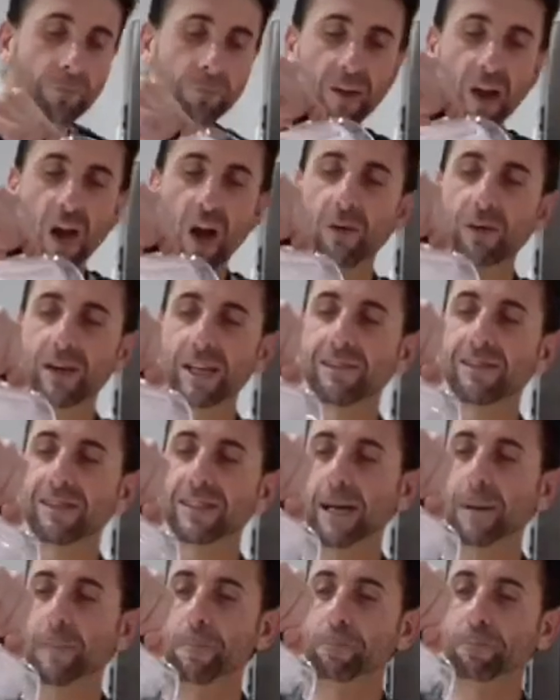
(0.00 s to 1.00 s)
I'll leave
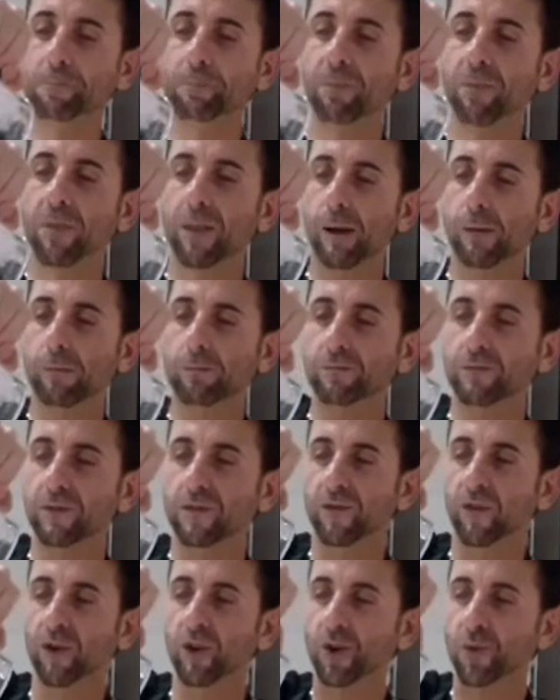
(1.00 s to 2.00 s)
some
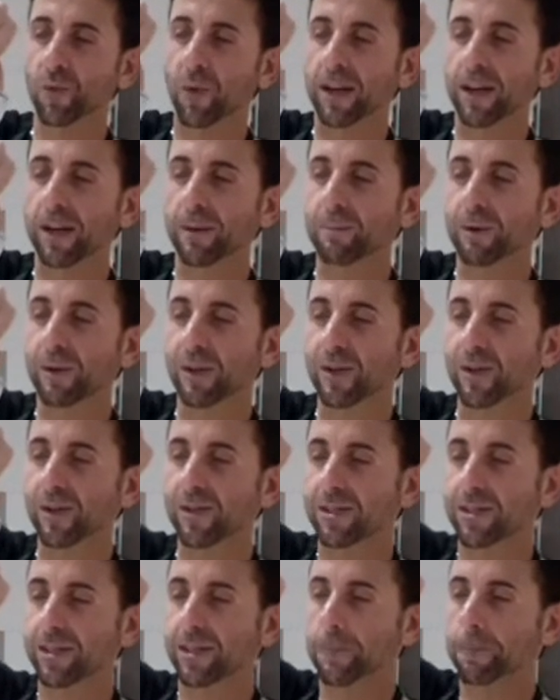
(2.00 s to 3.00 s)
for Loretta
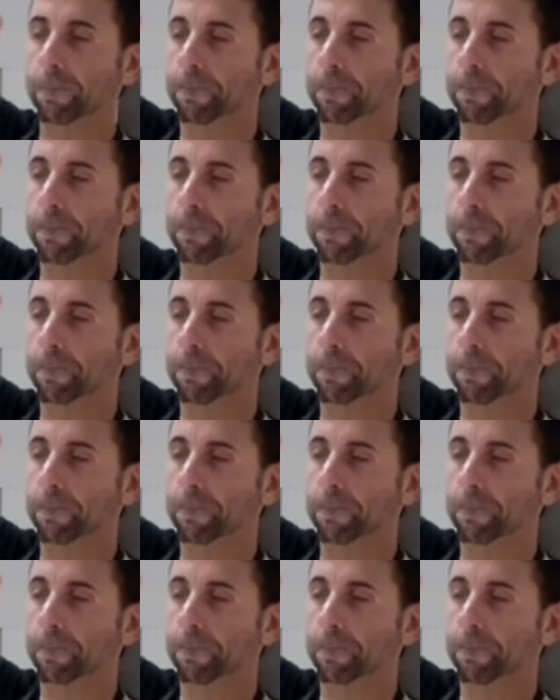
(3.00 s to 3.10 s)
because